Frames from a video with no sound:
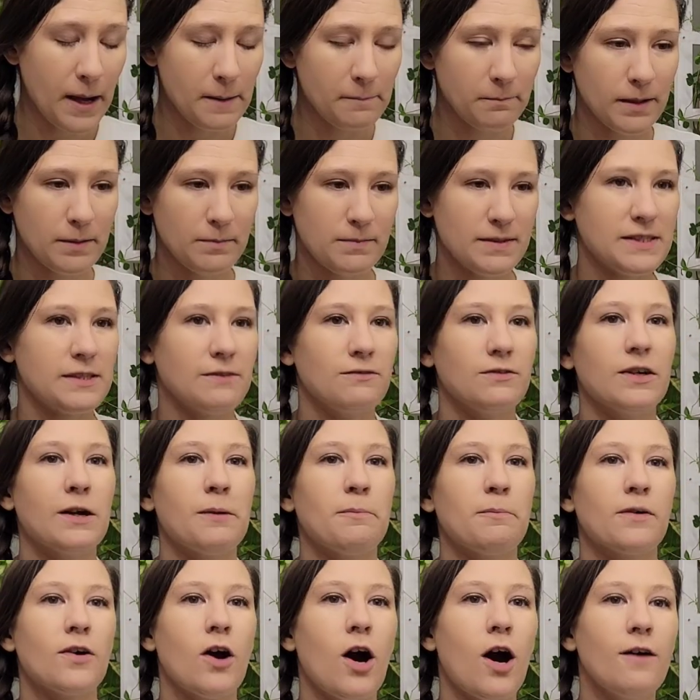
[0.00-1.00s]
I made myself a
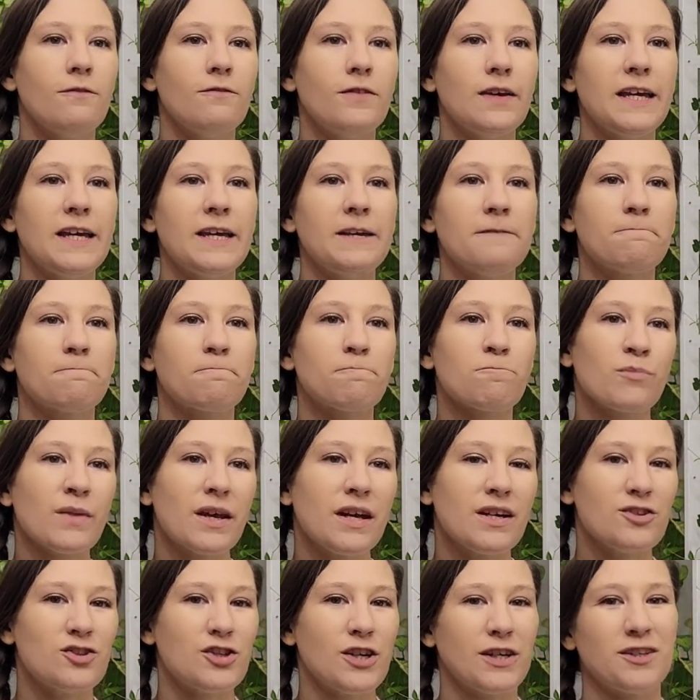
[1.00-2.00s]
cup of coffee,
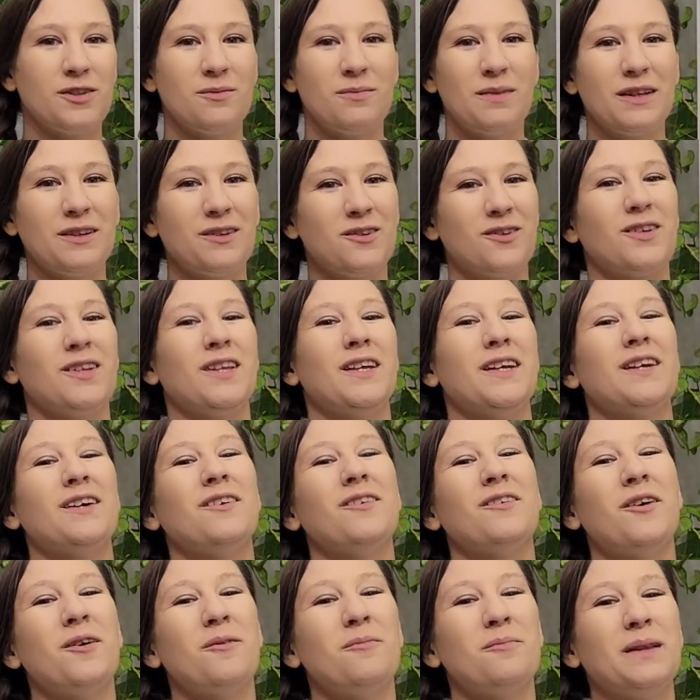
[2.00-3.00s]
checked on my little
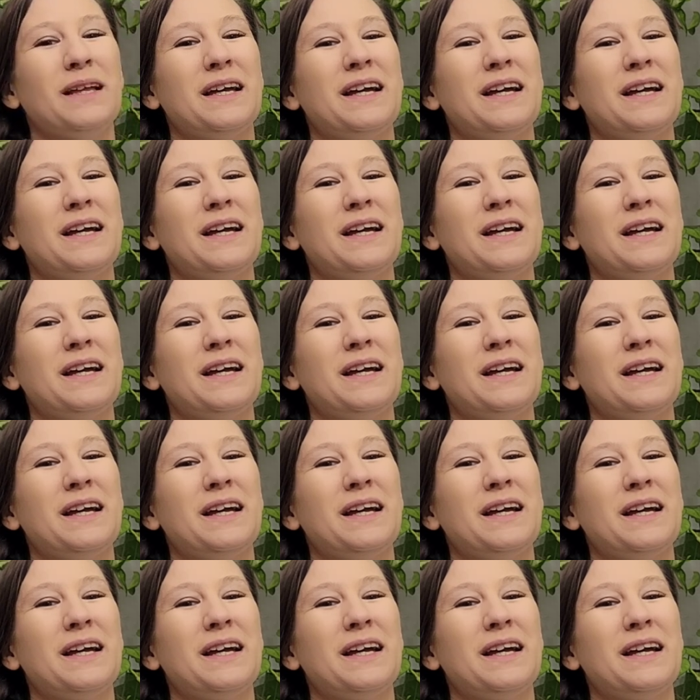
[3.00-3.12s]
click and grow